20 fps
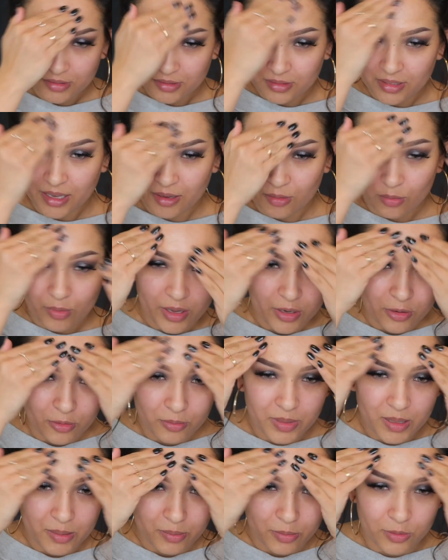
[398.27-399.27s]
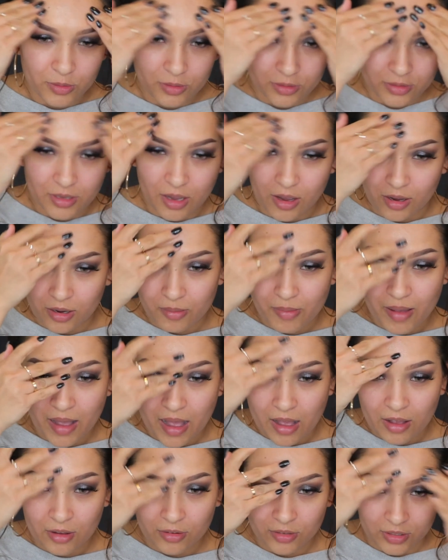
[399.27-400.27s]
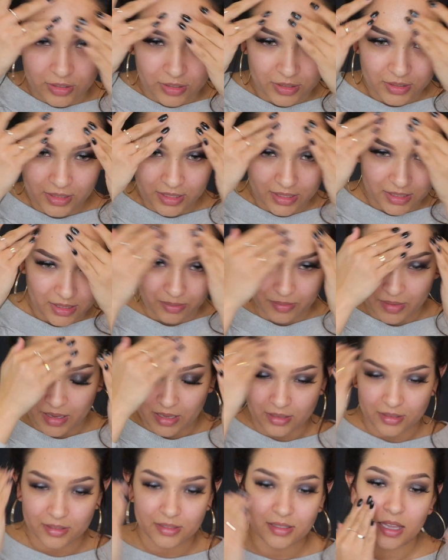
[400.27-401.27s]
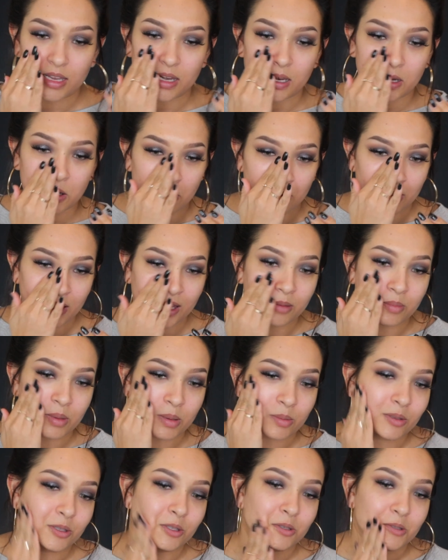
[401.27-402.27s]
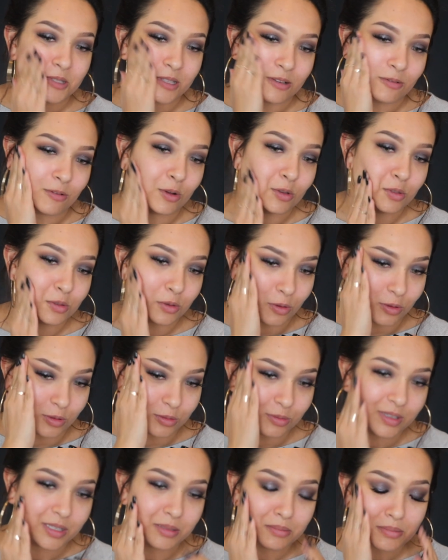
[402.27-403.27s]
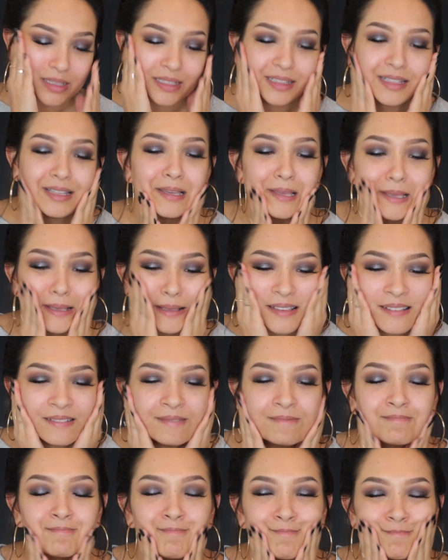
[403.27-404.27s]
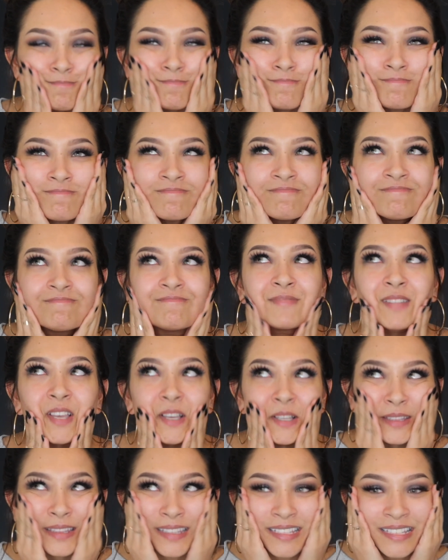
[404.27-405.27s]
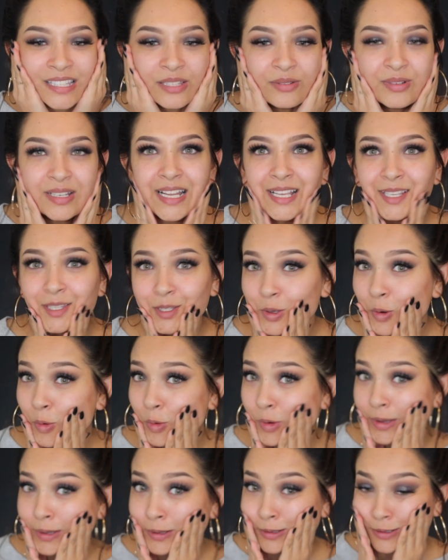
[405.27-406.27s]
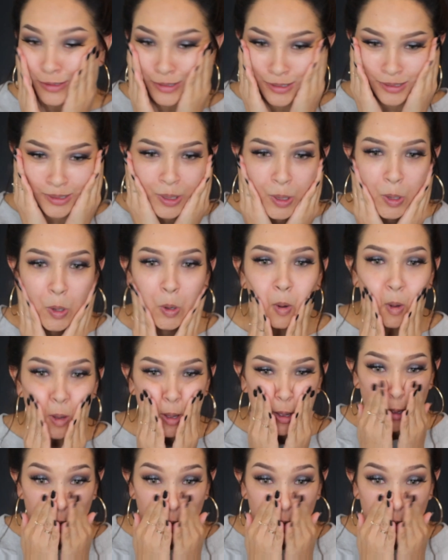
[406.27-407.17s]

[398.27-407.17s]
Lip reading: Like, why don't people talk about how good this smells? And I know a lot of people use the rose gold one, but like, this one has no oil, so